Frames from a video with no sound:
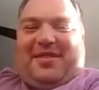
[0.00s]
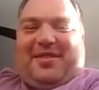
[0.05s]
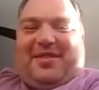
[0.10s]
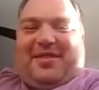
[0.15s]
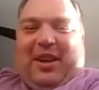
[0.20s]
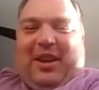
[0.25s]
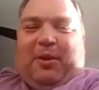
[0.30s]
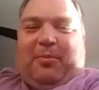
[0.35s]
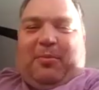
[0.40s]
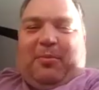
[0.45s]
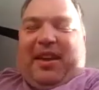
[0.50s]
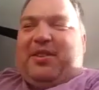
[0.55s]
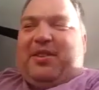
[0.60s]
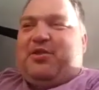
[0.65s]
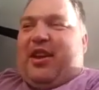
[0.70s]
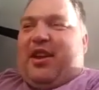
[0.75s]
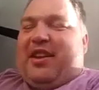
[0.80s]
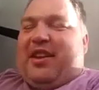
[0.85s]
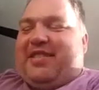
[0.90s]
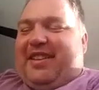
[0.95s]
it'll be
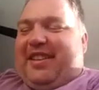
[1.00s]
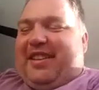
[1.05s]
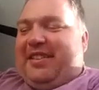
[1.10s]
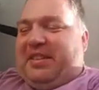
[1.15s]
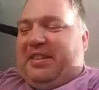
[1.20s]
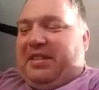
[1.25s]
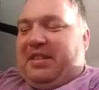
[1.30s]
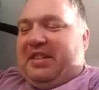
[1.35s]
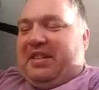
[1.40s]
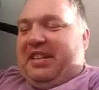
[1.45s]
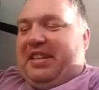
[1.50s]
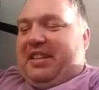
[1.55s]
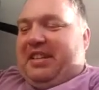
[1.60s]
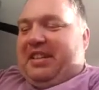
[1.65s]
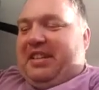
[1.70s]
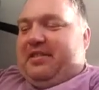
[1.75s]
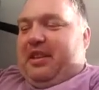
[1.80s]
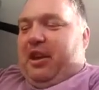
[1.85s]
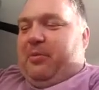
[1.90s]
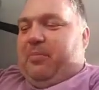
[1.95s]
interesting.
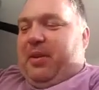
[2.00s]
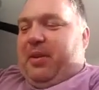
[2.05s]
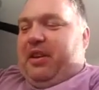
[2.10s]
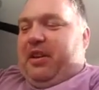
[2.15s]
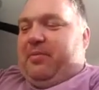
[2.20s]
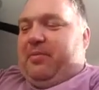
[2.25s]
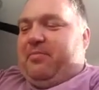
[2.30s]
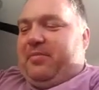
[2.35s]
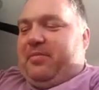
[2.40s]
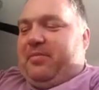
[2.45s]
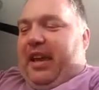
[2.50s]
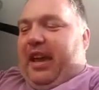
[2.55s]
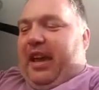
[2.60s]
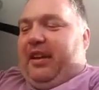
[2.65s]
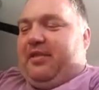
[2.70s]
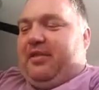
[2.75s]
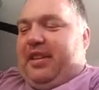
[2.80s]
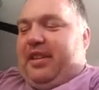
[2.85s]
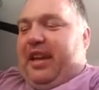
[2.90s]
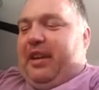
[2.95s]
So
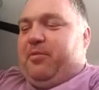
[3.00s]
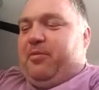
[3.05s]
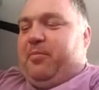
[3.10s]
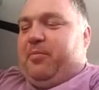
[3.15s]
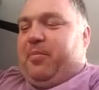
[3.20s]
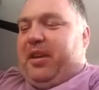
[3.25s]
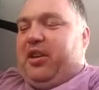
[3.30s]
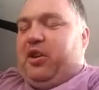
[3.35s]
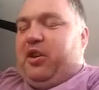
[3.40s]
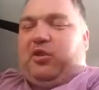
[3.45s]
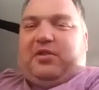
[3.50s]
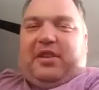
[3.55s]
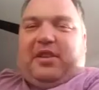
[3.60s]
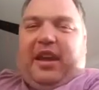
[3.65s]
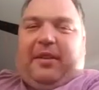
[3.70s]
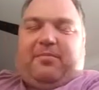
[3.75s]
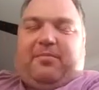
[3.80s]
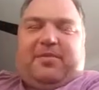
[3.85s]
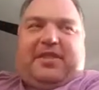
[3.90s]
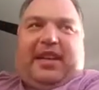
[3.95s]
it would be good.
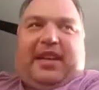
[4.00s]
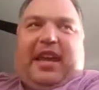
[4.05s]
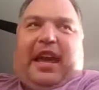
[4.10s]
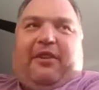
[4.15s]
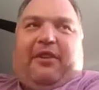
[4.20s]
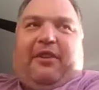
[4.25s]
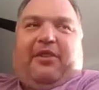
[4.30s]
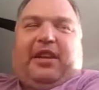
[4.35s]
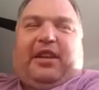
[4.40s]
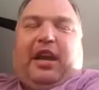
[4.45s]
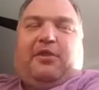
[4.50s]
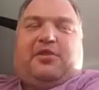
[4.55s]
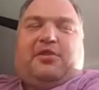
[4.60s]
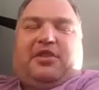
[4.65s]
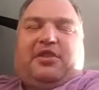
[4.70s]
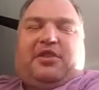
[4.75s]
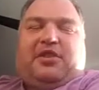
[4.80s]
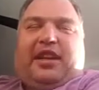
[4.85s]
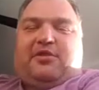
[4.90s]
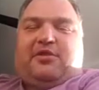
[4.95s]
Yeah, see how he goes on
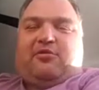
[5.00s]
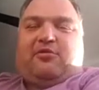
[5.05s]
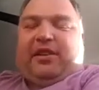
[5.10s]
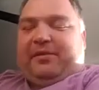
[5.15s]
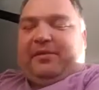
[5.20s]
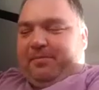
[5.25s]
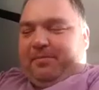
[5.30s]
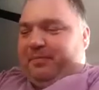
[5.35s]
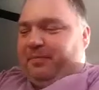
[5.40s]
the next one.